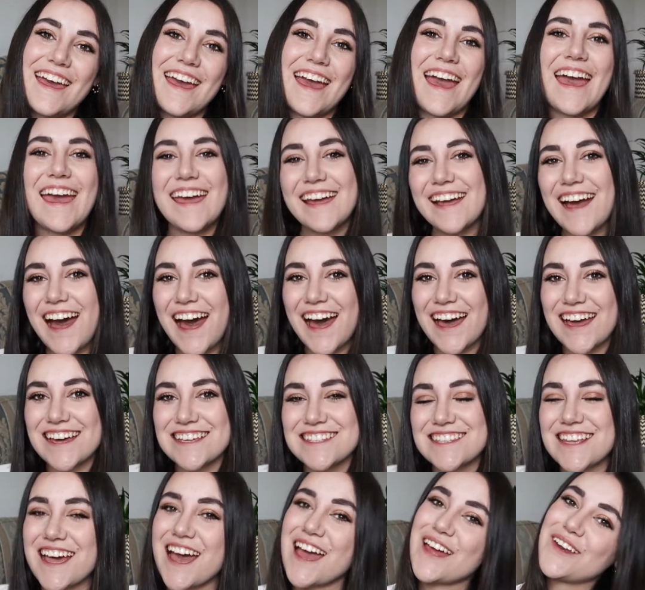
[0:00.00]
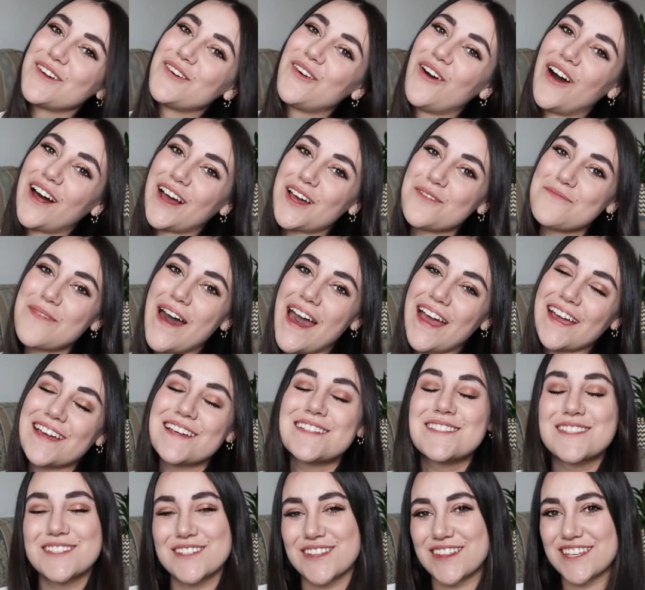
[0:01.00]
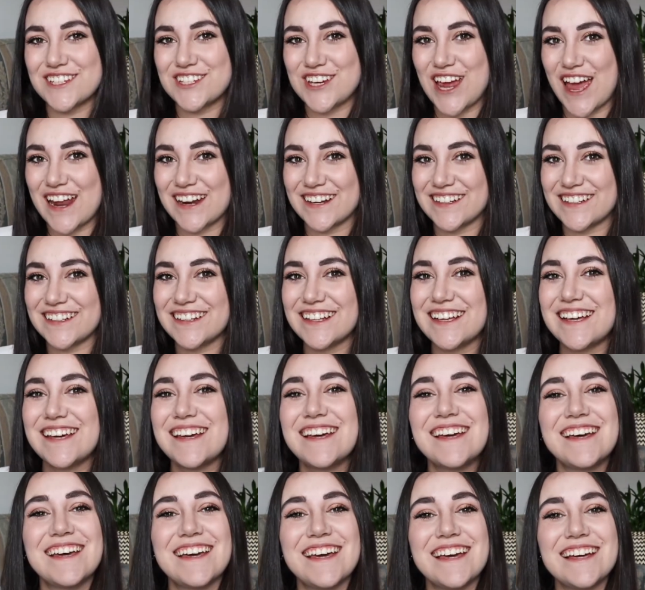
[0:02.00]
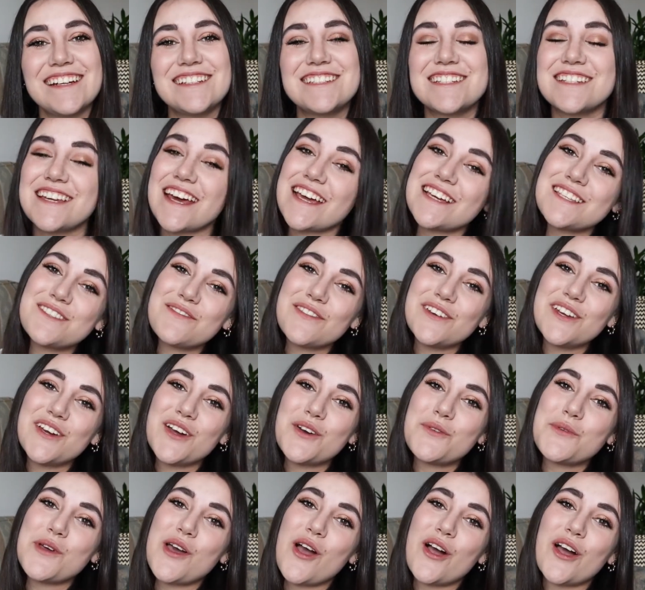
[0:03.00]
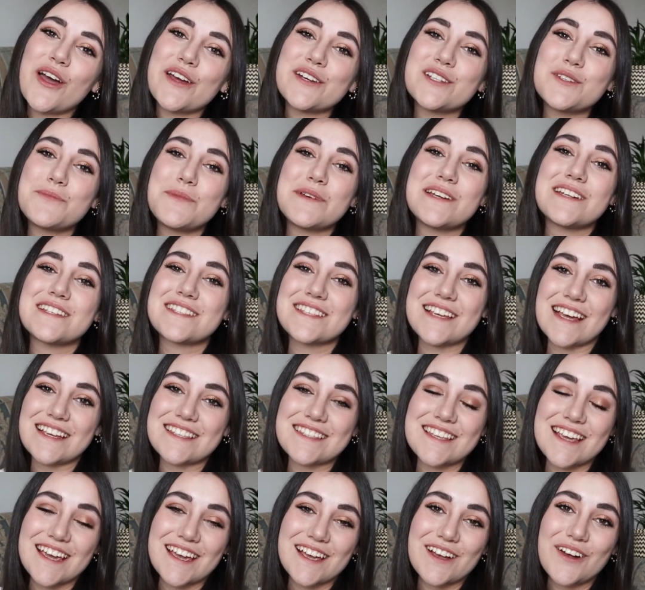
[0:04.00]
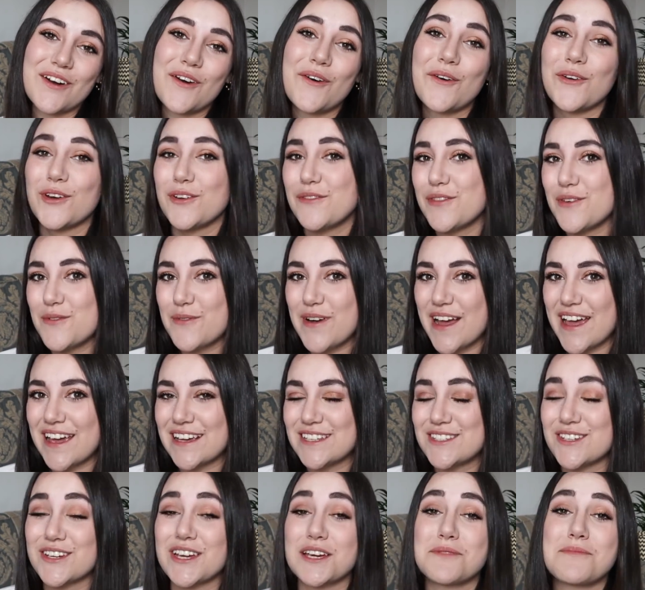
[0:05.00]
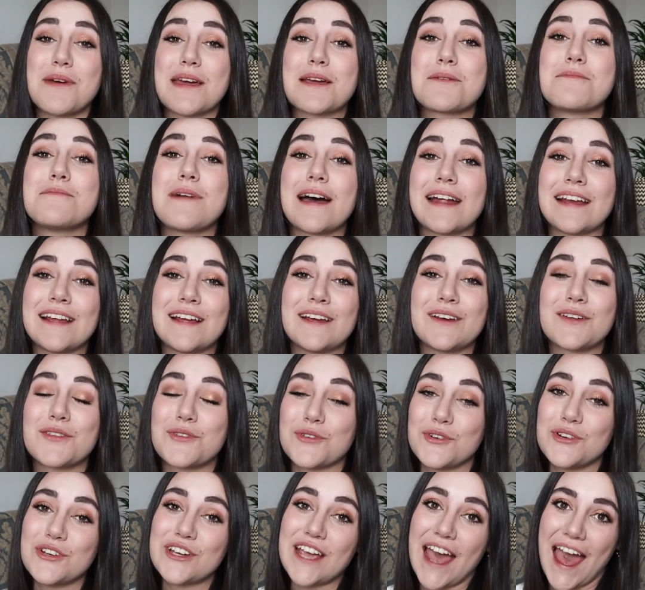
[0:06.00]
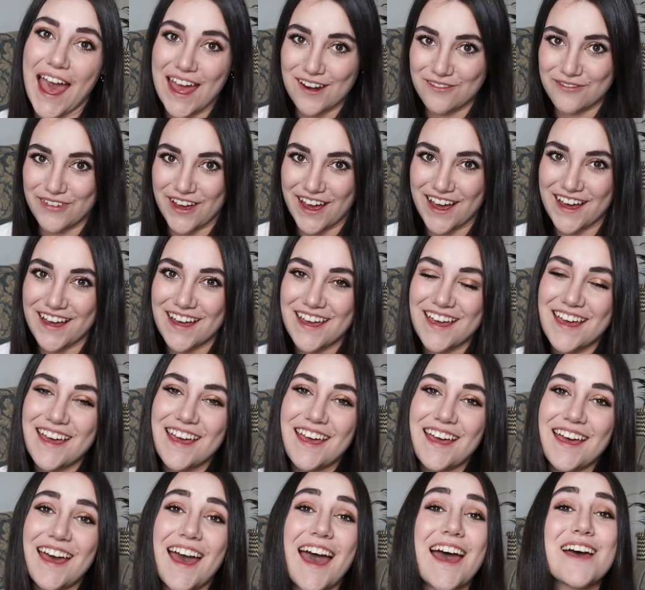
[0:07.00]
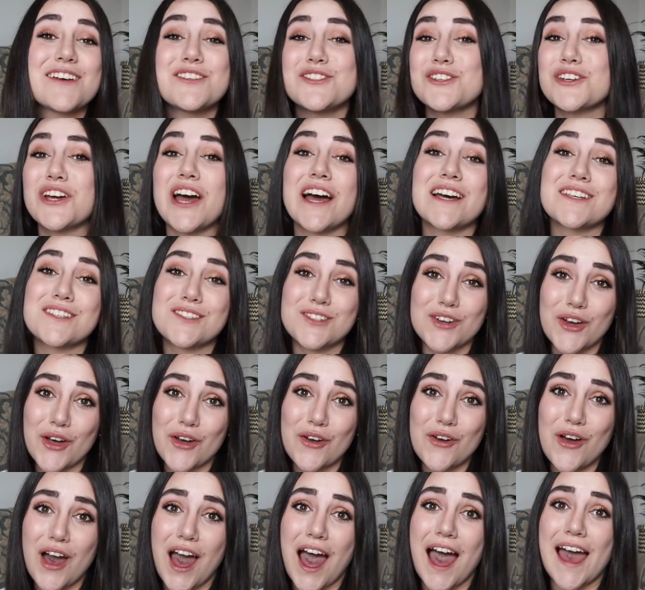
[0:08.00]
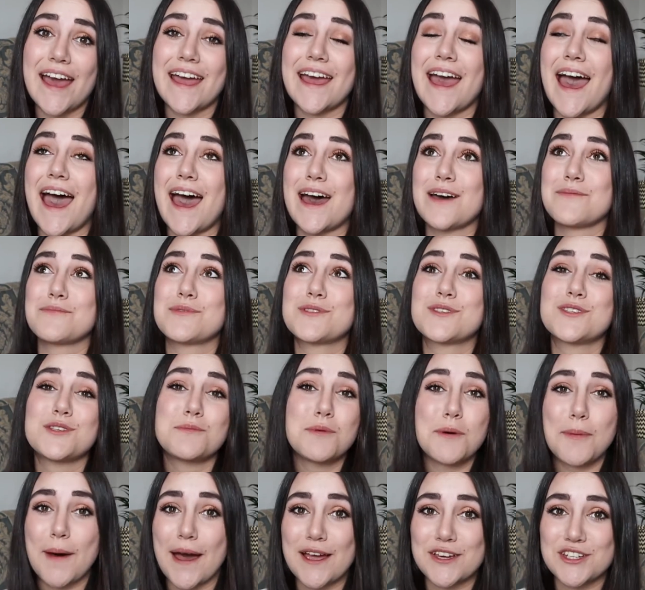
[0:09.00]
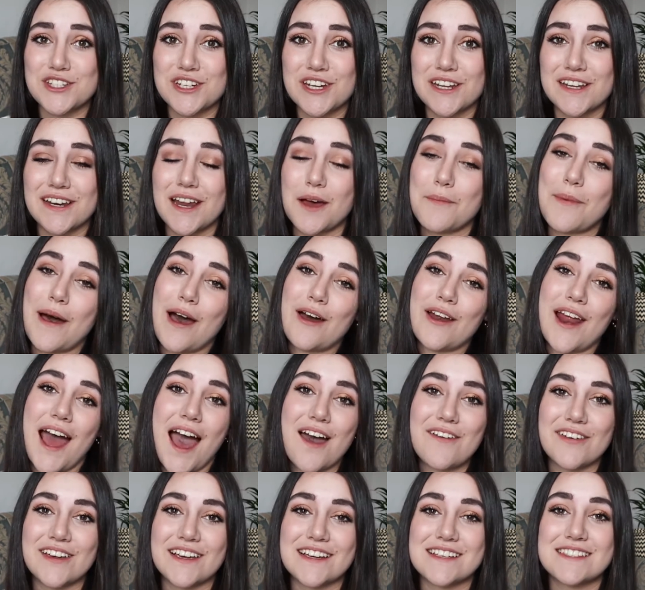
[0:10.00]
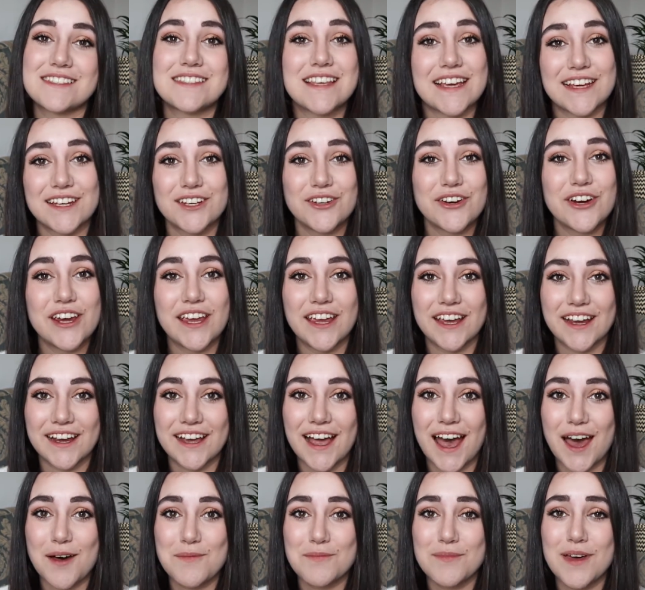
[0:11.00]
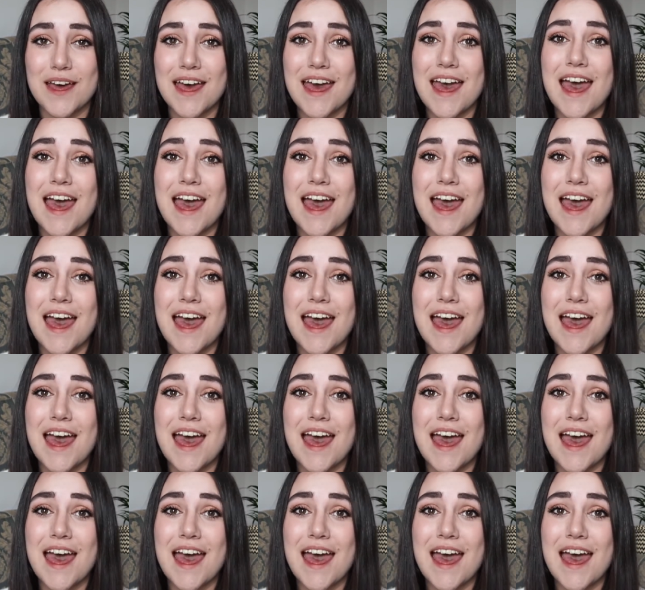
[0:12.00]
Hey guys, and welcome back to the channel. In today's video we are going to be discussing all of the ways you can make money through Canva. As you guys know, I am super passionate about having a secondary income